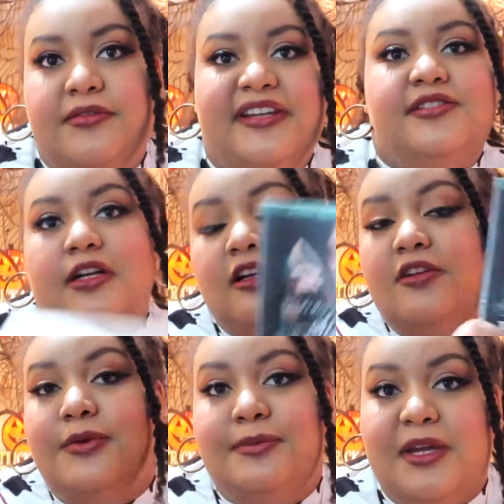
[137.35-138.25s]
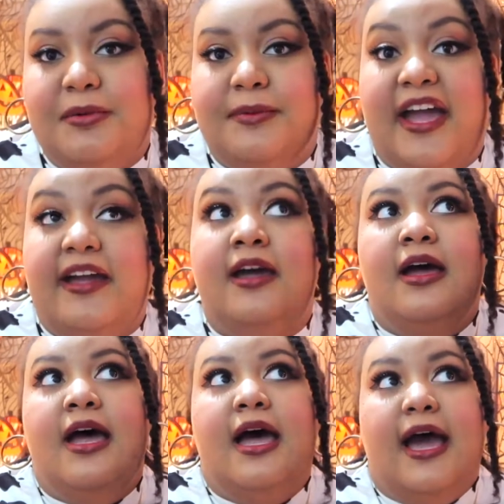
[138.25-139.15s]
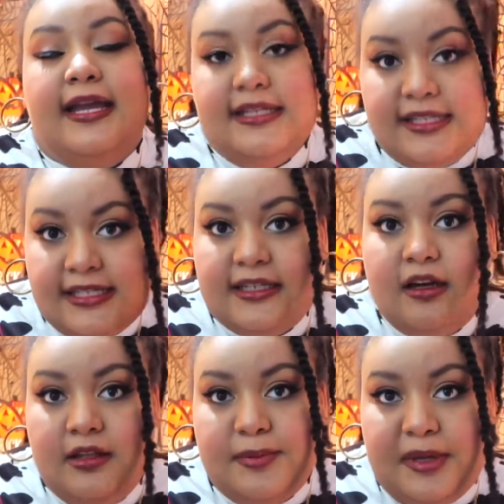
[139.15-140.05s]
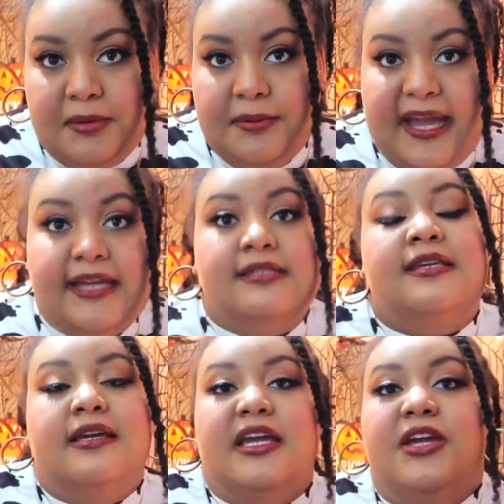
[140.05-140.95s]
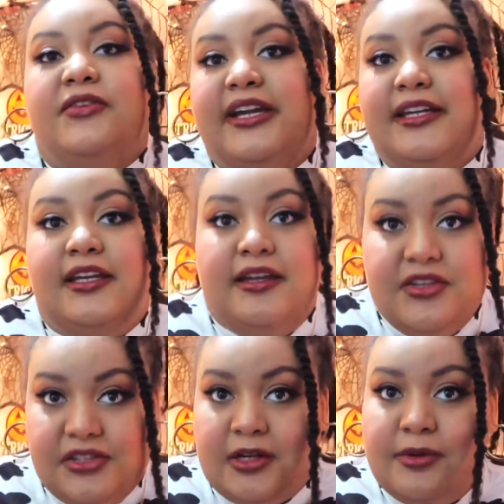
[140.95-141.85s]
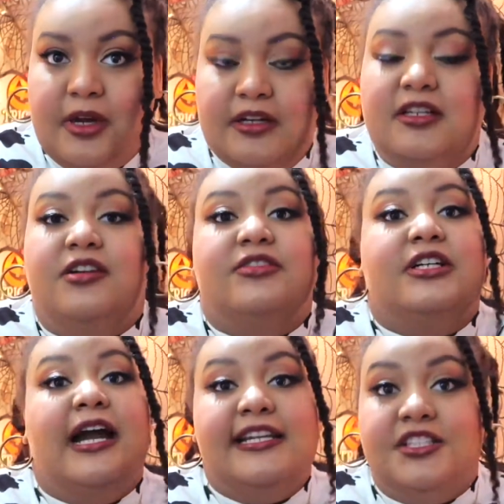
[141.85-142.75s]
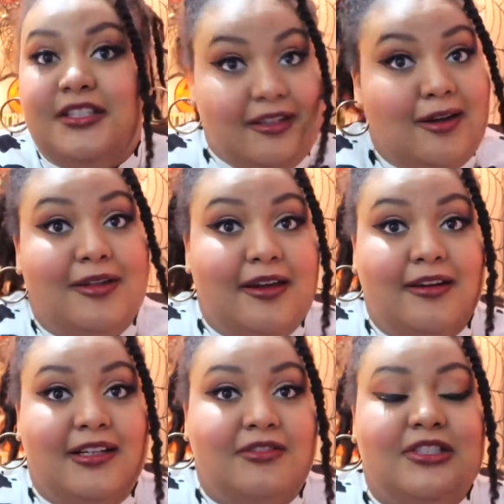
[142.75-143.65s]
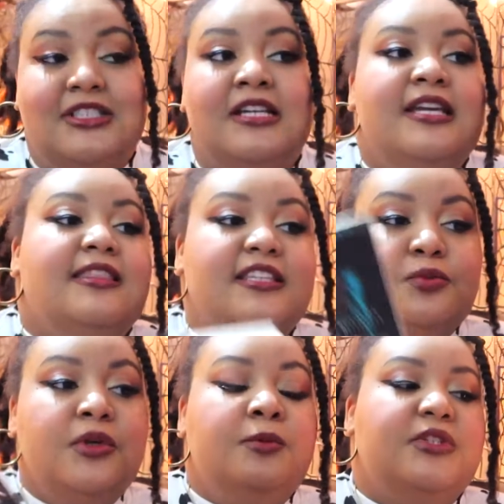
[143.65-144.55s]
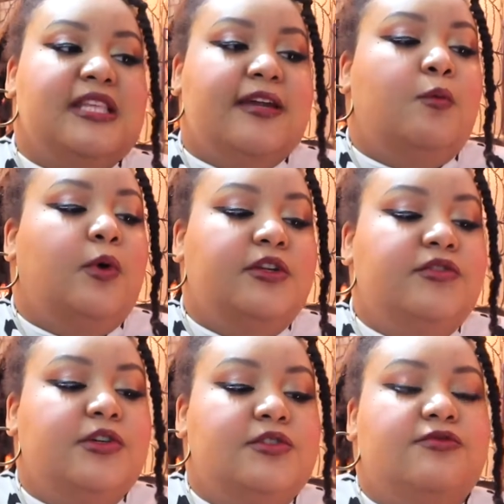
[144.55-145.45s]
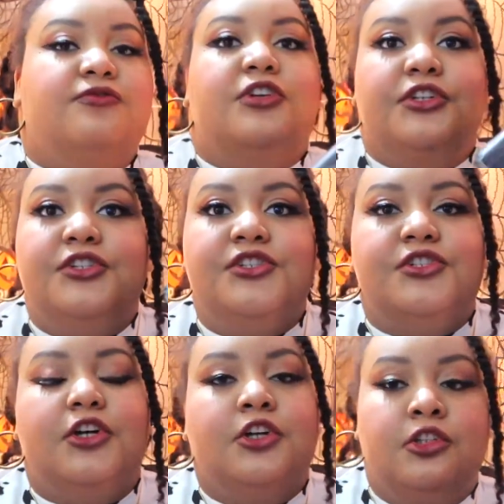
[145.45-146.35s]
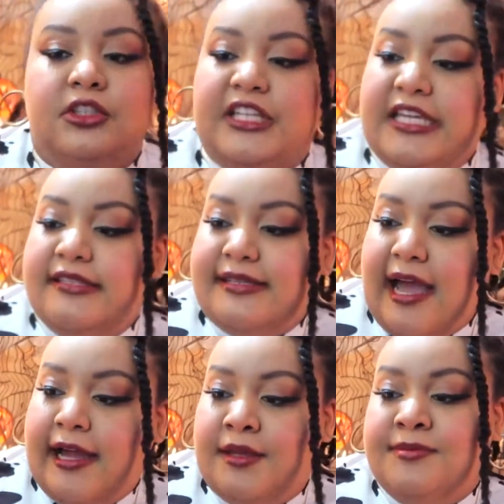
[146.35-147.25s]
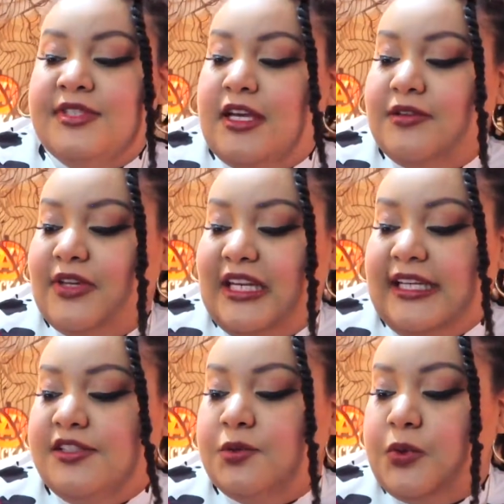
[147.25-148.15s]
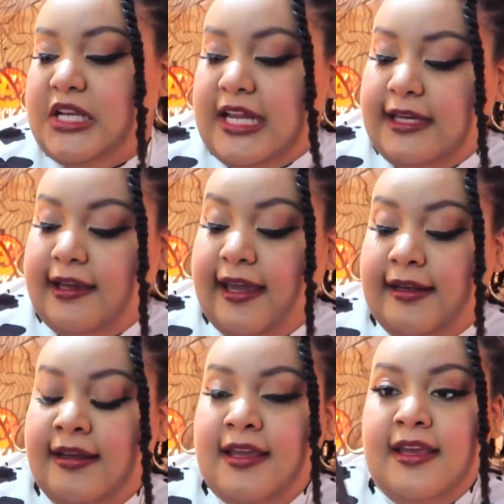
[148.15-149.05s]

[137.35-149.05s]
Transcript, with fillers: If I start off with paperback, I need to get all the paperbacks. If I start with hardcover, I should get all the hardcovers. This one was like one of those first early times of getting into reading again.